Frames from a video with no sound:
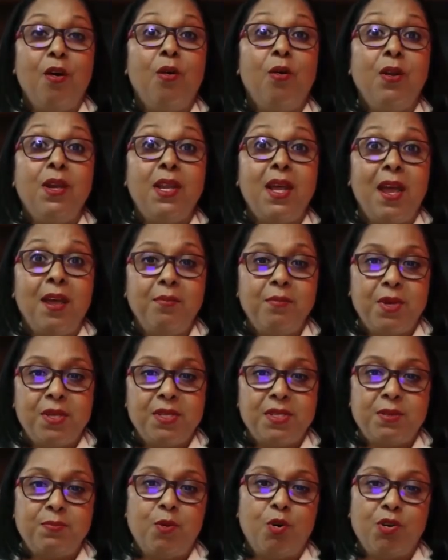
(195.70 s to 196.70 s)
Our
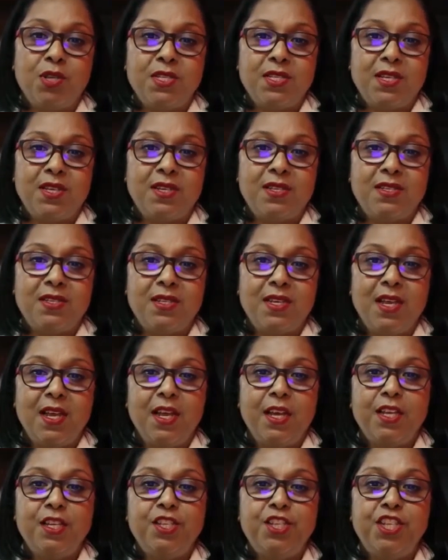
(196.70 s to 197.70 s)
diamond sponsors,
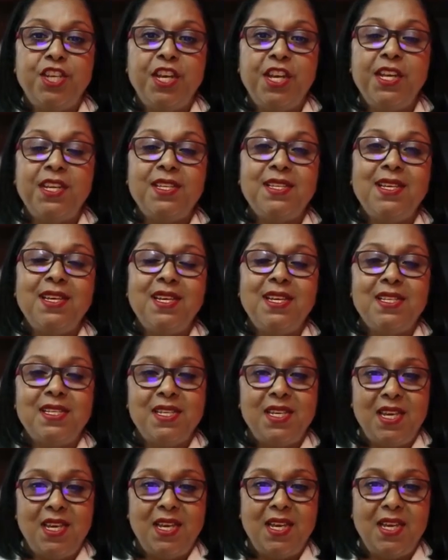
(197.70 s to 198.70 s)

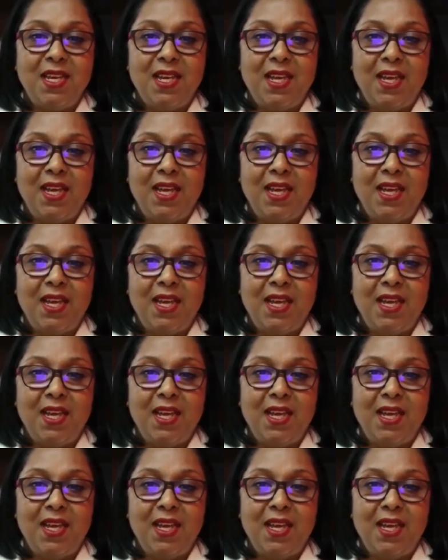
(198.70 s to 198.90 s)
GTT,